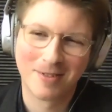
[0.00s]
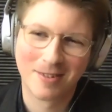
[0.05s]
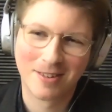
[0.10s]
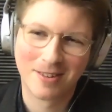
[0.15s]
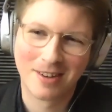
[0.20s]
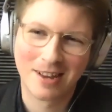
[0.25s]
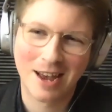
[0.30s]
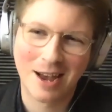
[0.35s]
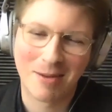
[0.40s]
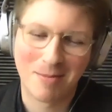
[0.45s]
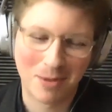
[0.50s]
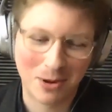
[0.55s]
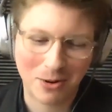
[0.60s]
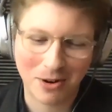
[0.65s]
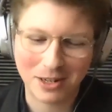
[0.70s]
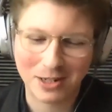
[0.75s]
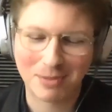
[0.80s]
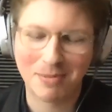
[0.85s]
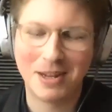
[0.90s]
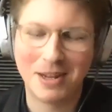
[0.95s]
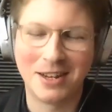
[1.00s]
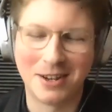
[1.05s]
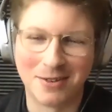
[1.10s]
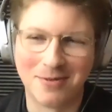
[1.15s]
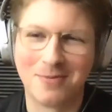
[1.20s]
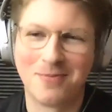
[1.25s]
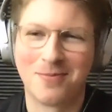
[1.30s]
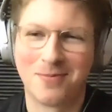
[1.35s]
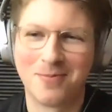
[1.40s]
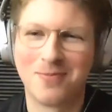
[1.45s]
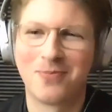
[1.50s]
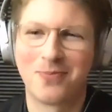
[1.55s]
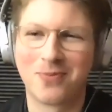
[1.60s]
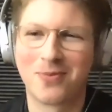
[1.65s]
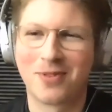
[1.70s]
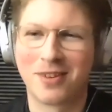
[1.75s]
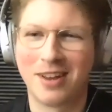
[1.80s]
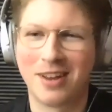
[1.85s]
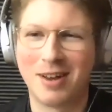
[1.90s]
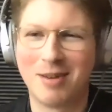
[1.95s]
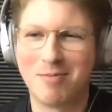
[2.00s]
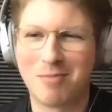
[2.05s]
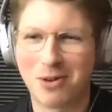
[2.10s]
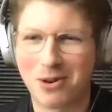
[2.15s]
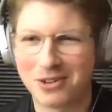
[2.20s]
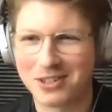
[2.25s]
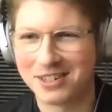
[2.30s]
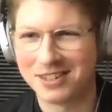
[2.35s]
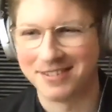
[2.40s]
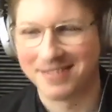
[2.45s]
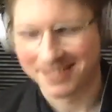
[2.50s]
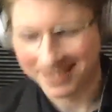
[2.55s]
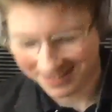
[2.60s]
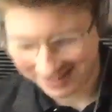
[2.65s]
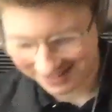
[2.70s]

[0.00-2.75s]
Yeah, it'd be great to meet you in person.